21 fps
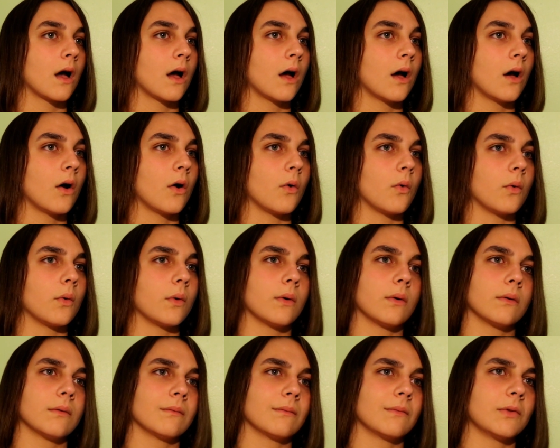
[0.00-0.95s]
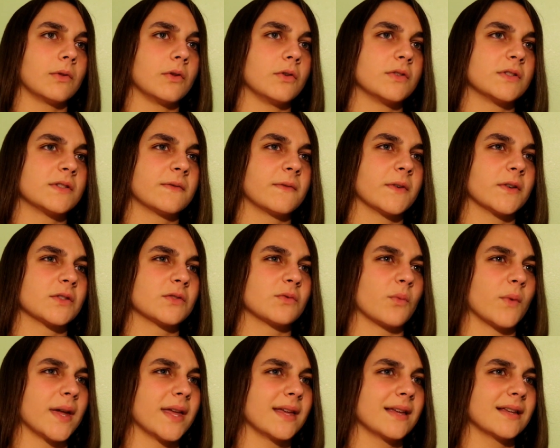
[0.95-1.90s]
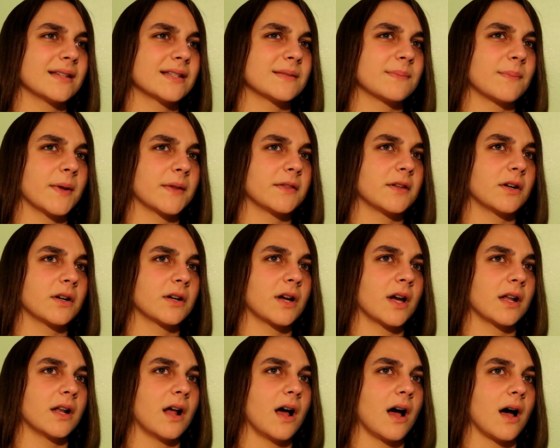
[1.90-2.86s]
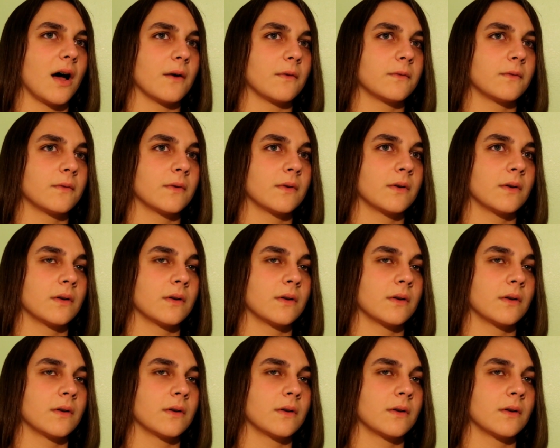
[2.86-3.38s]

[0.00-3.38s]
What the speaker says: Oh, Lucifer's wings, but they're cut off.